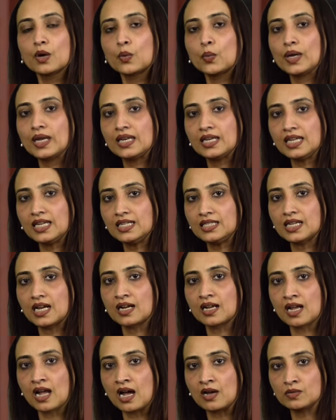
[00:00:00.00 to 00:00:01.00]
We need a
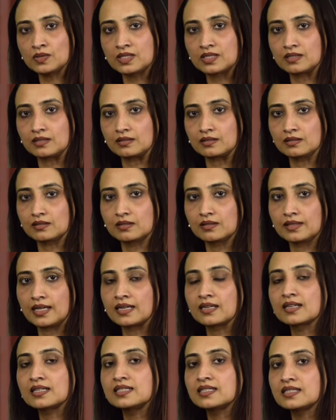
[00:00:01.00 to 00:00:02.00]
council
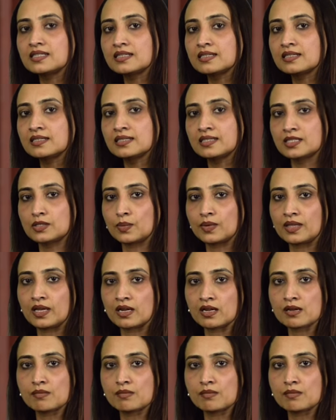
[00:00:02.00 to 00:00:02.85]
that consults with the